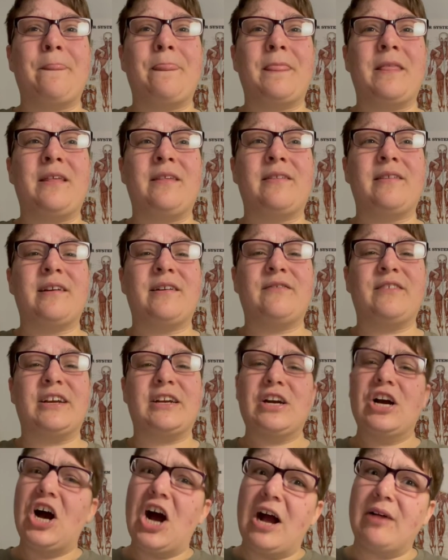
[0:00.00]
instead of like,
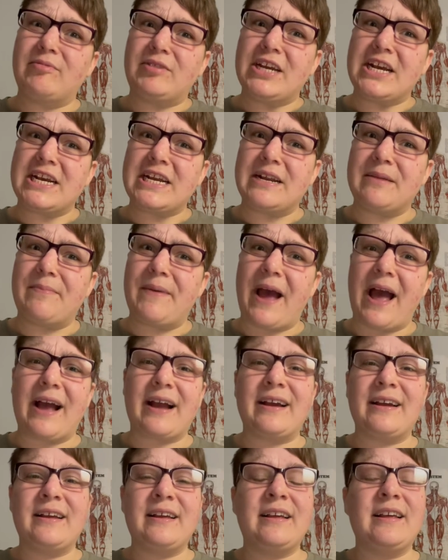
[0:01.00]
oh, I'm taking it
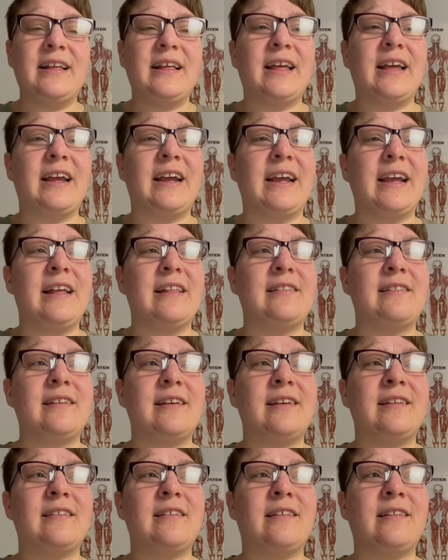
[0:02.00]
back. Like
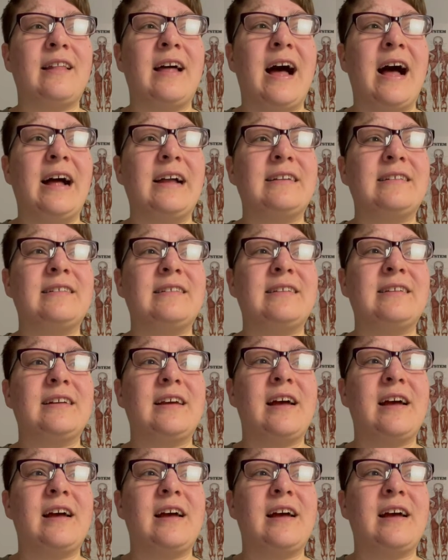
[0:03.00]
it's a lot